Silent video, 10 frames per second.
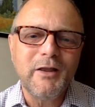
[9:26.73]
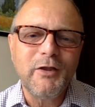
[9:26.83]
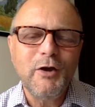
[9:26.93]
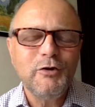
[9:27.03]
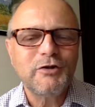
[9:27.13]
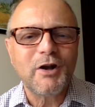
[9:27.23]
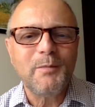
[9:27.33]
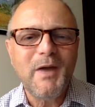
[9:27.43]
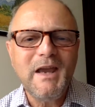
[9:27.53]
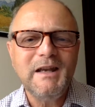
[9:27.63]
those that are
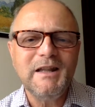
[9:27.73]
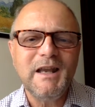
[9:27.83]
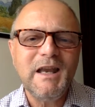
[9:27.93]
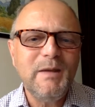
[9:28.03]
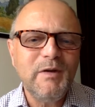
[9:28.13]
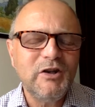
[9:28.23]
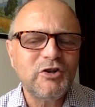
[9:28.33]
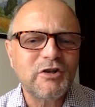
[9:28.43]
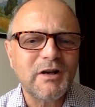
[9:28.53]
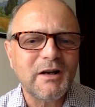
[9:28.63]
made in the
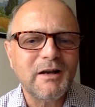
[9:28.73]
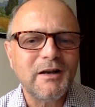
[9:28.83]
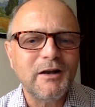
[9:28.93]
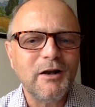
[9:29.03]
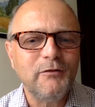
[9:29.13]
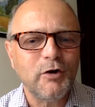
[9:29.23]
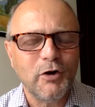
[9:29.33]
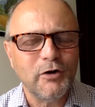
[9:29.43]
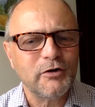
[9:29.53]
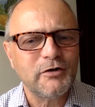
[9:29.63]
image of
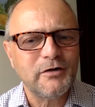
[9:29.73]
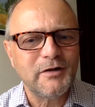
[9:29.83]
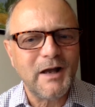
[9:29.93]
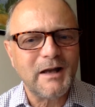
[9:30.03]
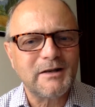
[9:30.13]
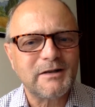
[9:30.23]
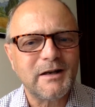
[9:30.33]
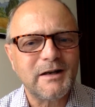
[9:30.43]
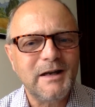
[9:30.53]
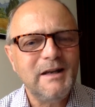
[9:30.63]
God, that
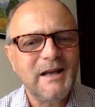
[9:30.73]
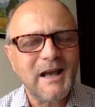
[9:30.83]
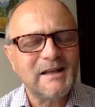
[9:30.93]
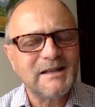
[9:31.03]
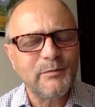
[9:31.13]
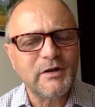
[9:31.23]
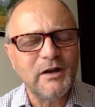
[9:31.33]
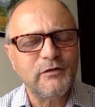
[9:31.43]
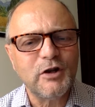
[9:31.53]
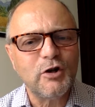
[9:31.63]
indicates something
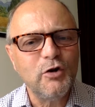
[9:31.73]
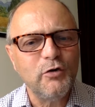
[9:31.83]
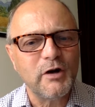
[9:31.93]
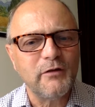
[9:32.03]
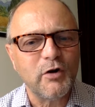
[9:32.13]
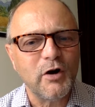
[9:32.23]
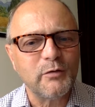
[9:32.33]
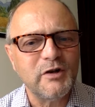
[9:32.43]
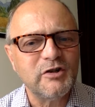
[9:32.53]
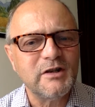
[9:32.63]
of the glory of God,
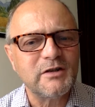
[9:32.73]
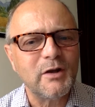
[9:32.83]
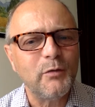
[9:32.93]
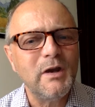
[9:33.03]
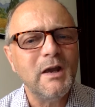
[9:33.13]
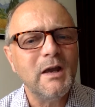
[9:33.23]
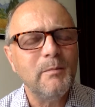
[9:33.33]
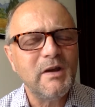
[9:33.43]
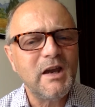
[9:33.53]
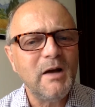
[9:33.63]
which is that we
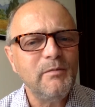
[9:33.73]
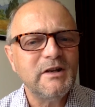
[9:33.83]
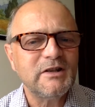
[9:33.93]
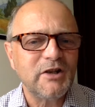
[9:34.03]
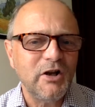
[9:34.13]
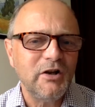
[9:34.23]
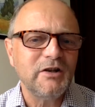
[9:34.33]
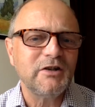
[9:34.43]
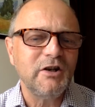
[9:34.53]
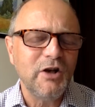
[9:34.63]
become
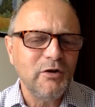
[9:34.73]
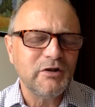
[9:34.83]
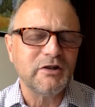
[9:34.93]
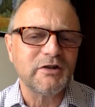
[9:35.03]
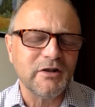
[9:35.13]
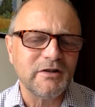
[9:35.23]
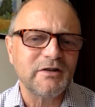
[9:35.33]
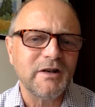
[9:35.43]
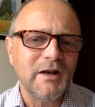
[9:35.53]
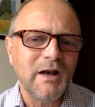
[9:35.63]
discerners and
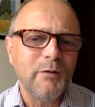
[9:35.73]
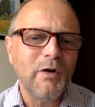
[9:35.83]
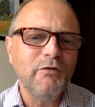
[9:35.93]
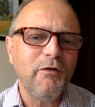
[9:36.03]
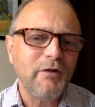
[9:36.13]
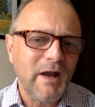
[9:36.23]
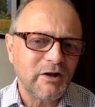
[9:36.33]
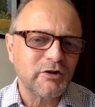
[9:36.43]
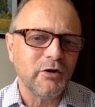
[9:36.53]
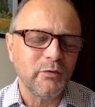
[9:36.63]
noticers. We
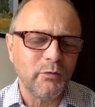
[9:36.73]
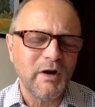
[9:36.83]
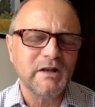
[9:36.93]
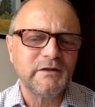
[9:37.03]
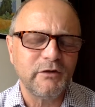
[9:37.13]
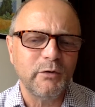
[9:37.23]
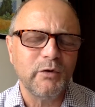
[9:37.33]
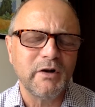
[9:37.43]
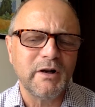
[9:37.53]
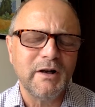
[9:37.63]
reflect on ways
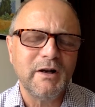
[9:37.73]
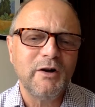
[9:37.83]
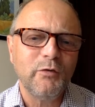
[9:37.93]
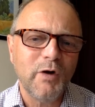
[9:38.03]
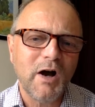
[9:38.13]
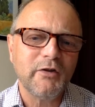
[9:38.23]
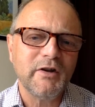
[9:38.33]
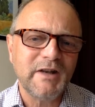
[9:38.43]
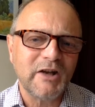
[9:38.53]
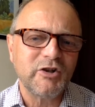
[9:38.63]
forward rather
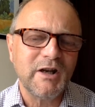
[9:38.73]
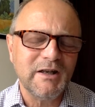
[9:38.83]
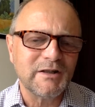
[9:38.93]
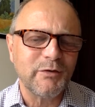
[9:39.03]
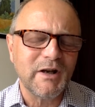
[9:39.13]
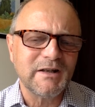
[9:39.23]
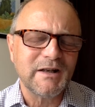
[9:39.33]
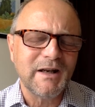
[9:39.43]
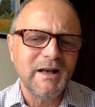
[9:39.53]
than dashing into it.